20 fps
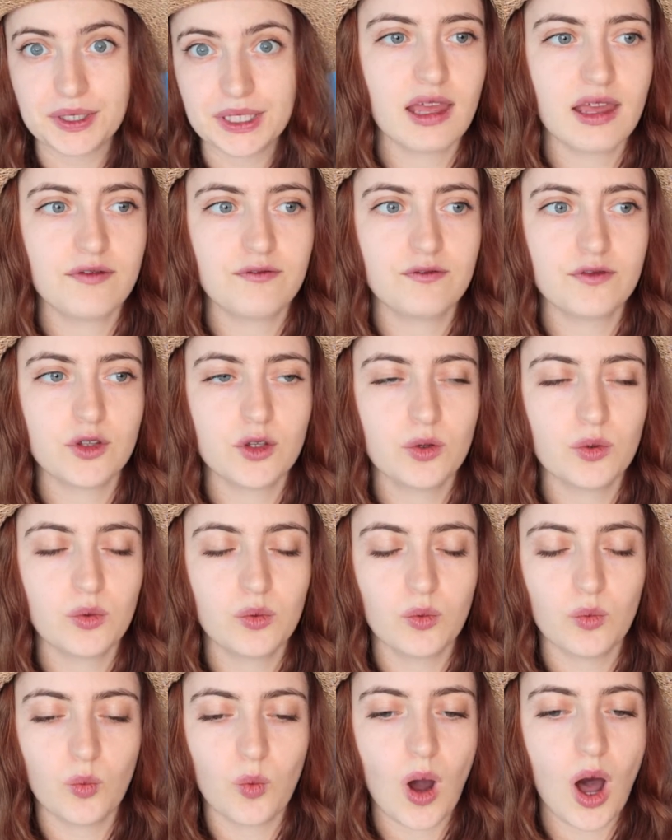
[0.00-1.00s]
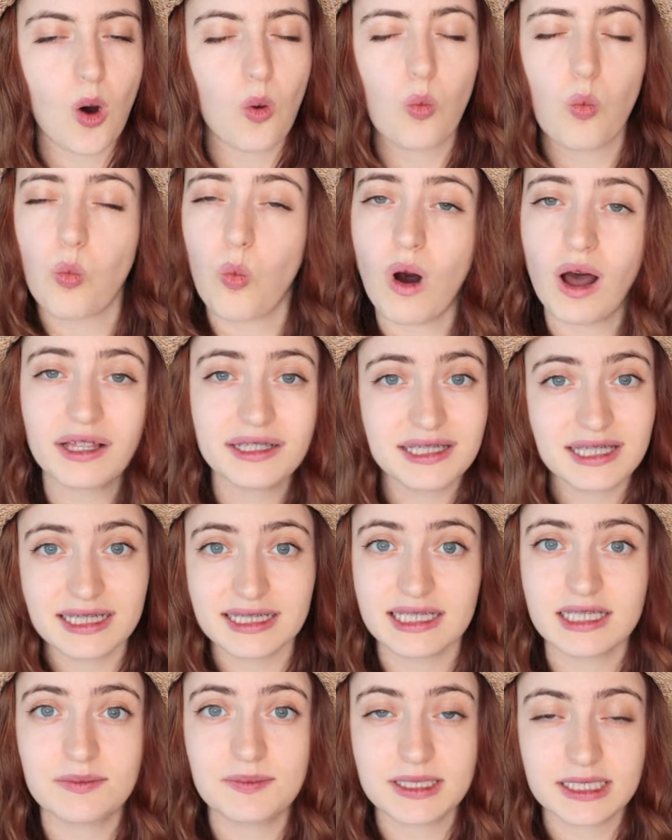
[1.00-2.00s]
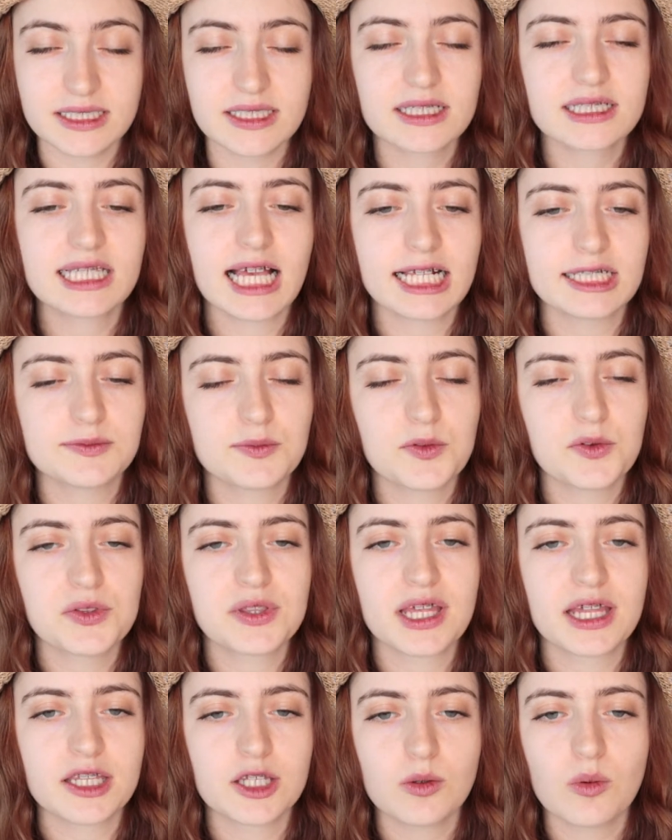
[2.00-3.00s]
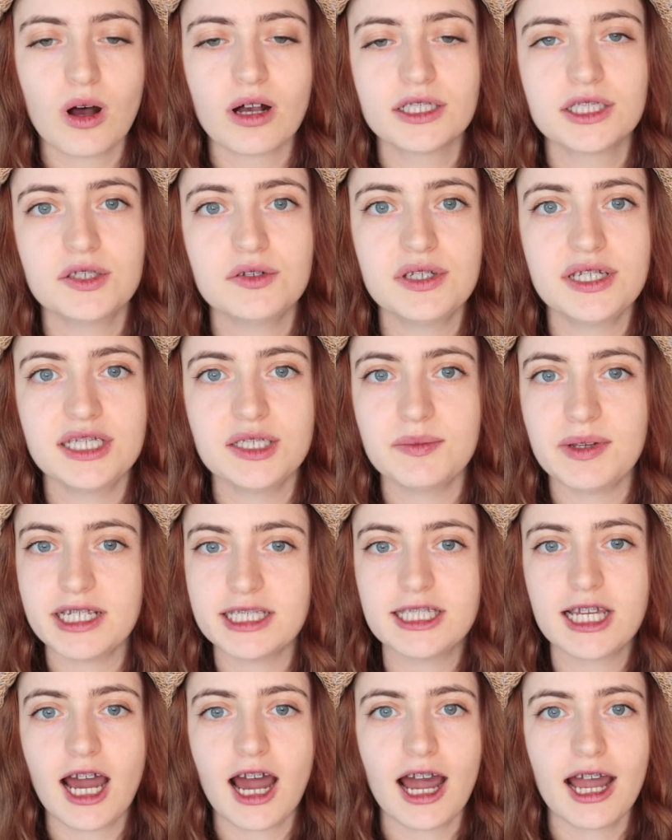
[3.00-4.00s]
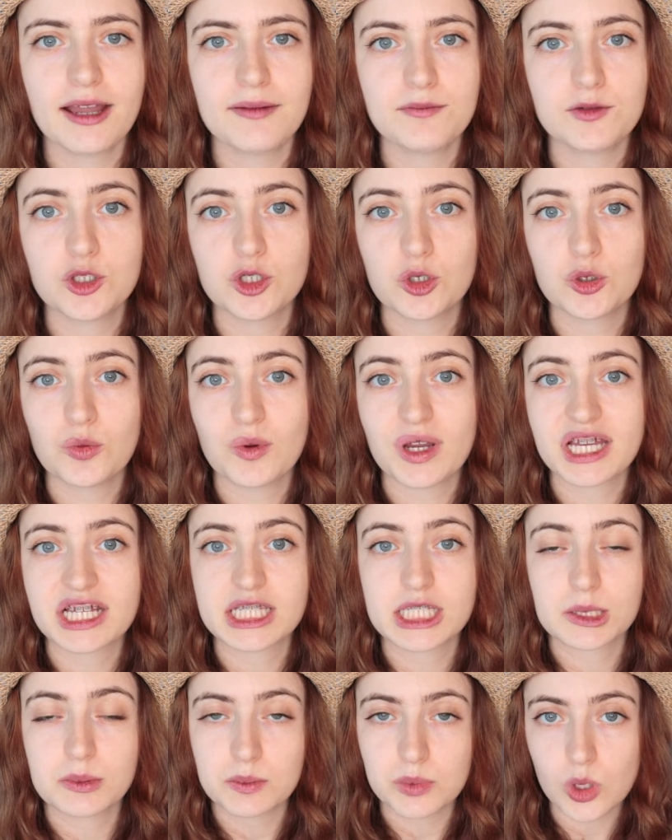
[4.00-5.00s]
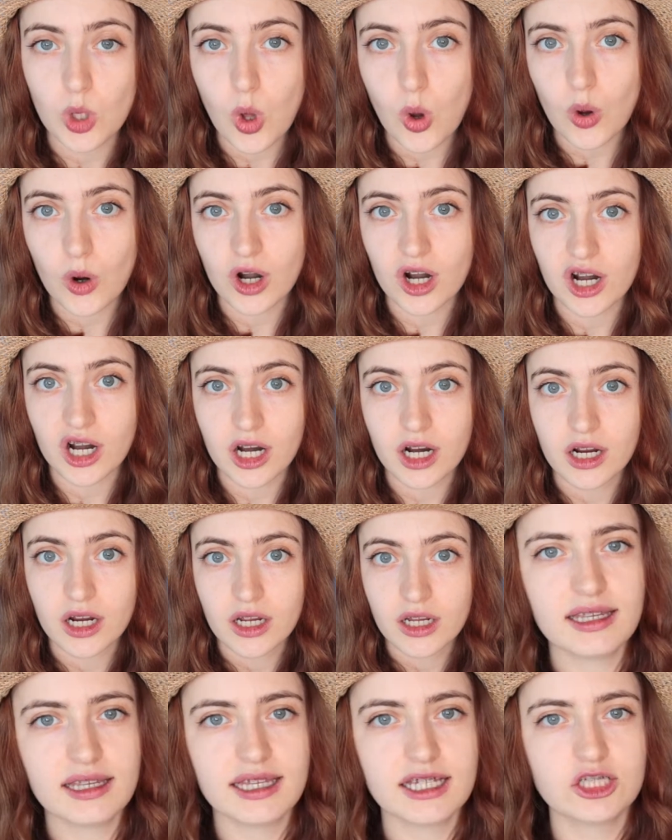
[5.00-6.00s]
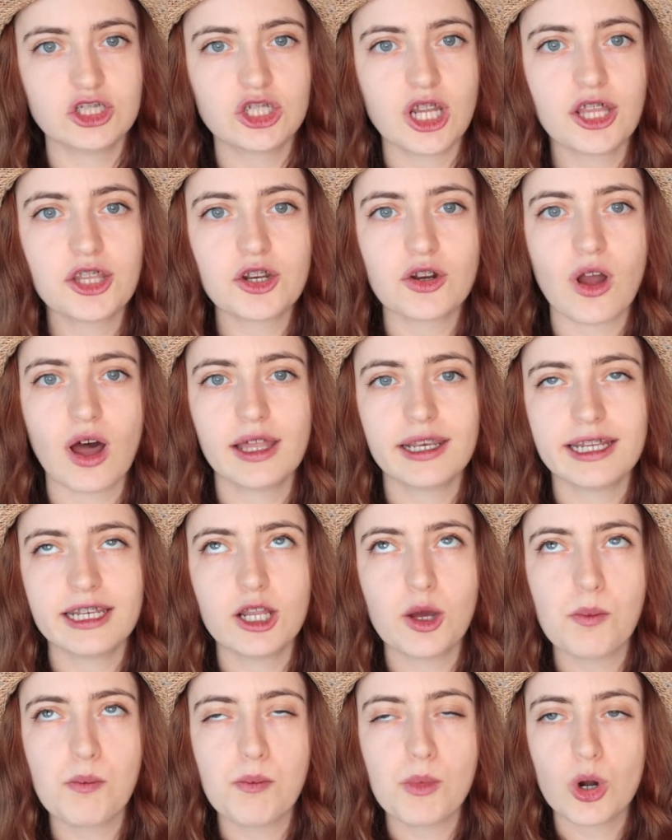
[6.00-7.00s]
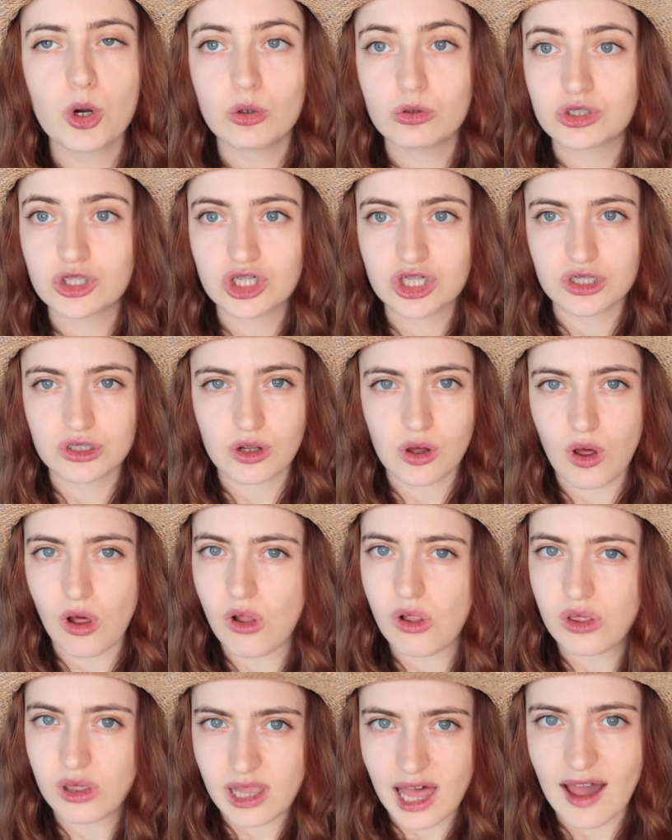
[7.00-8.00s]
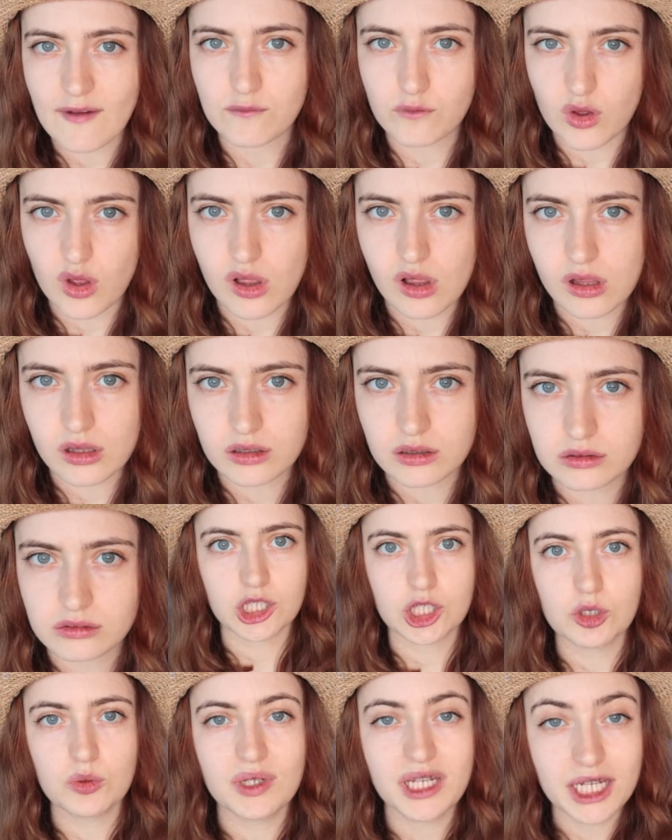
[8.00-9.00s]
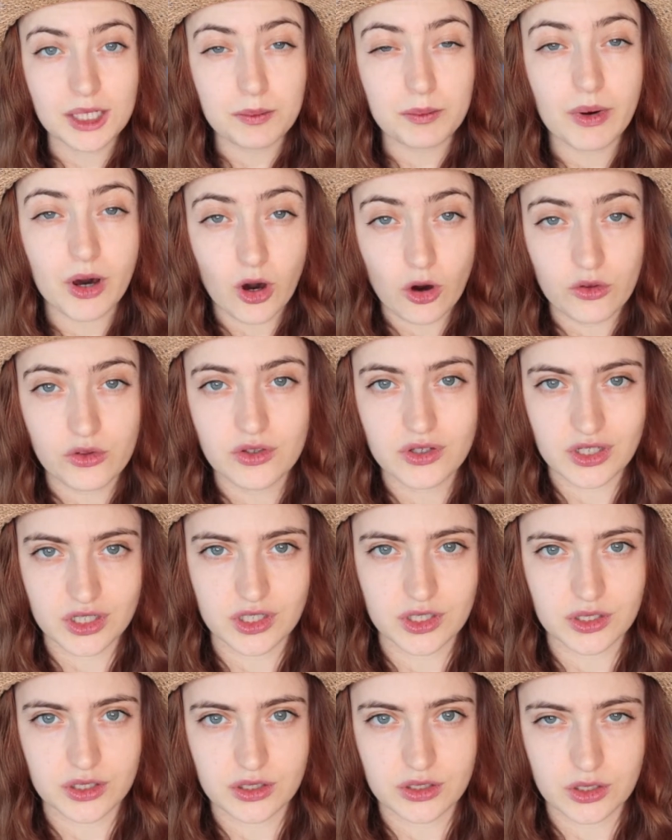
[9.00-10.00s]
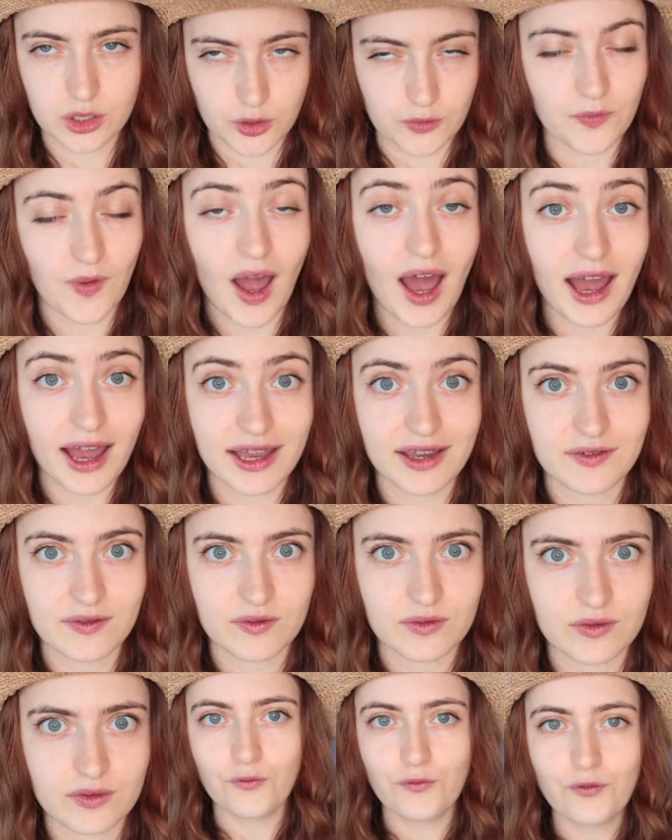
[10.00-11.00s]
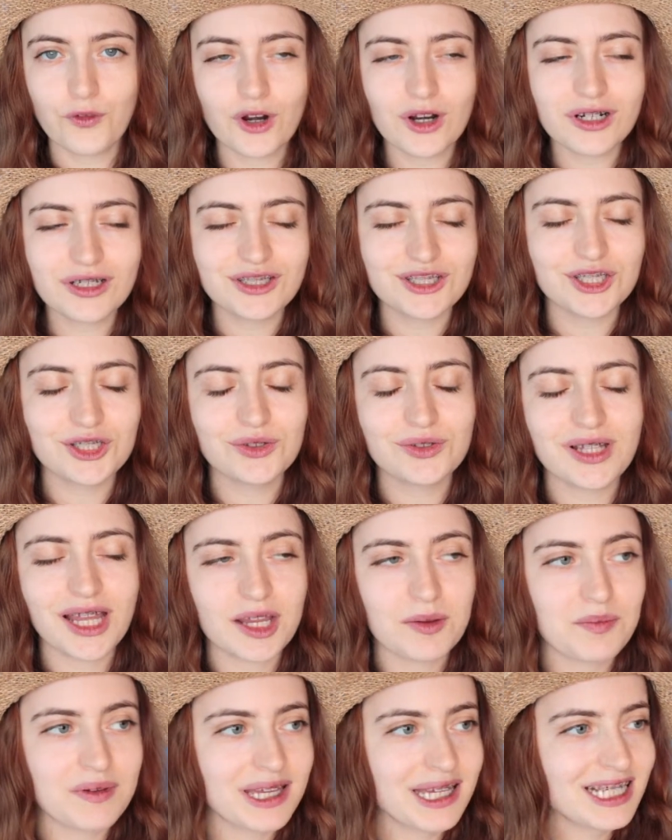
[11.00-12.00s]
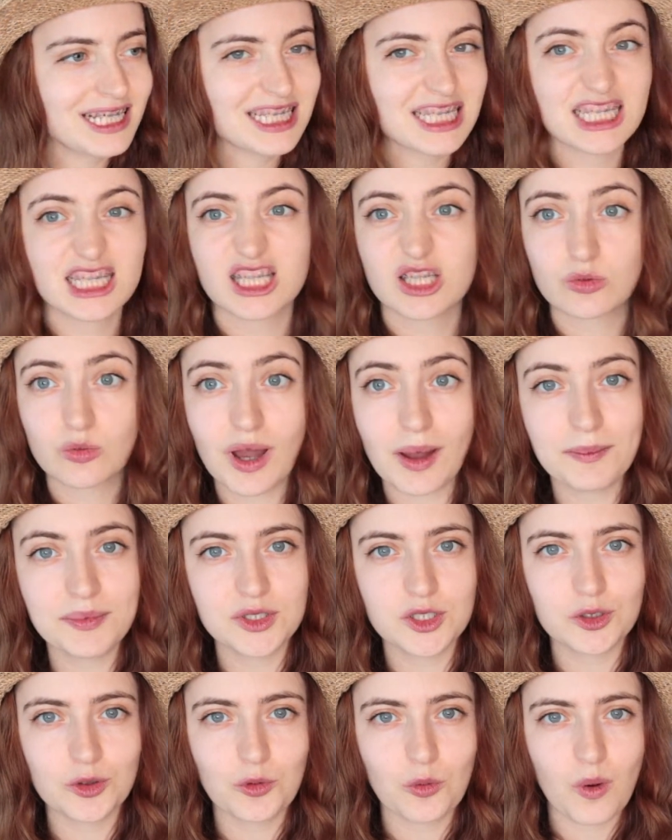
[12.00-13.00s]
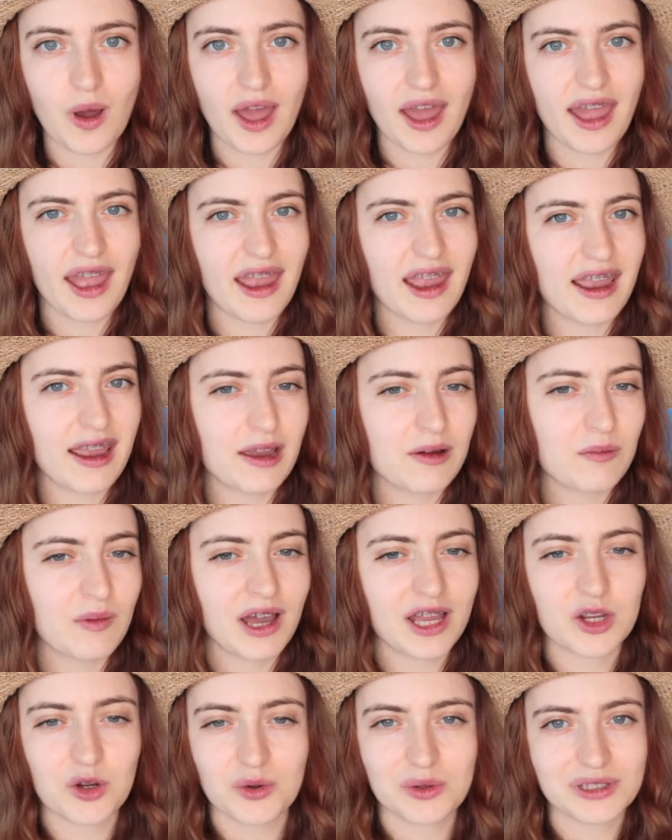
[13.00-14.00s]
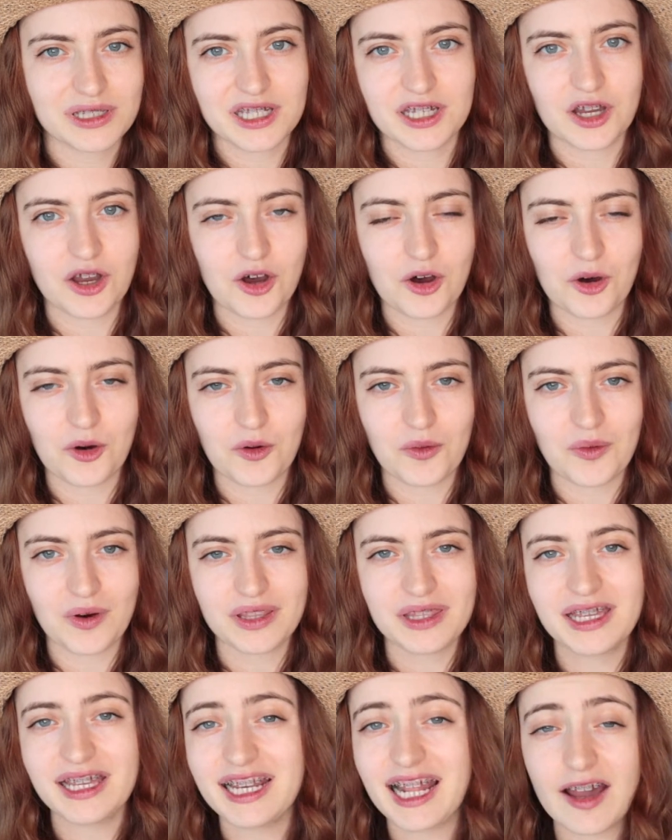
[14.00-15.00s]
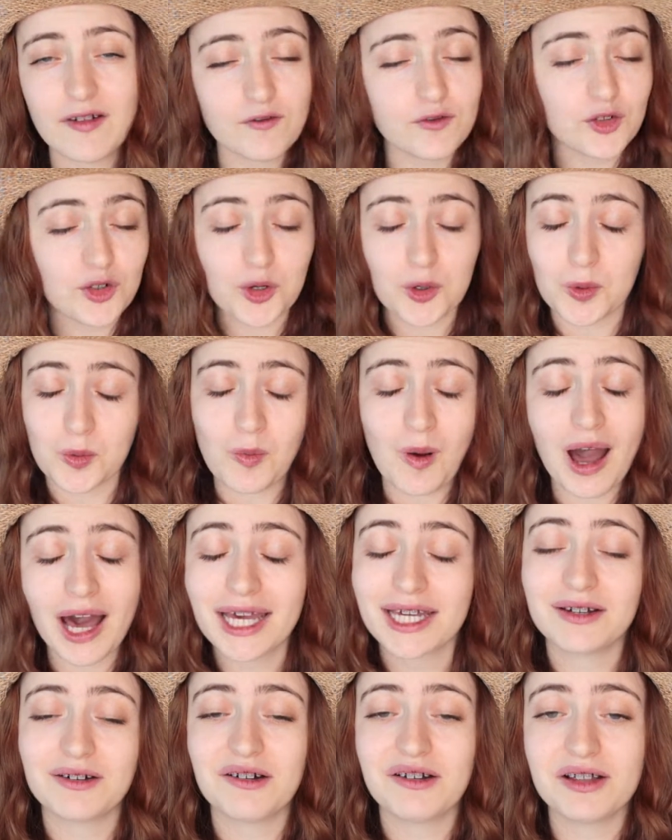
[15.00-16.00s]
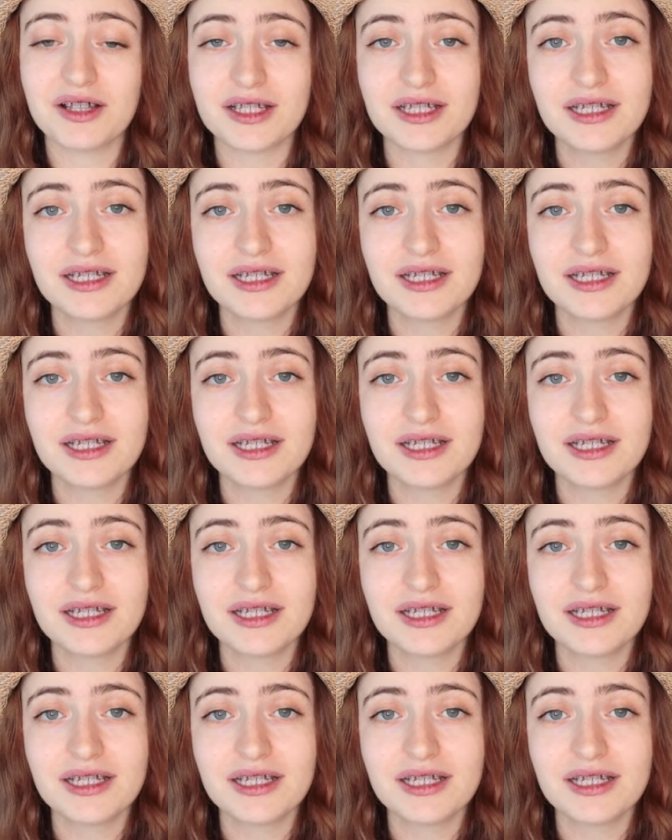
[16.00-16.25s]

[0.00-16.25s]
If you want this to be successful, then you also need to make time to explore each other on an emotional level. You need both to survive. First, you like being swept away by your Leo, and then after a while,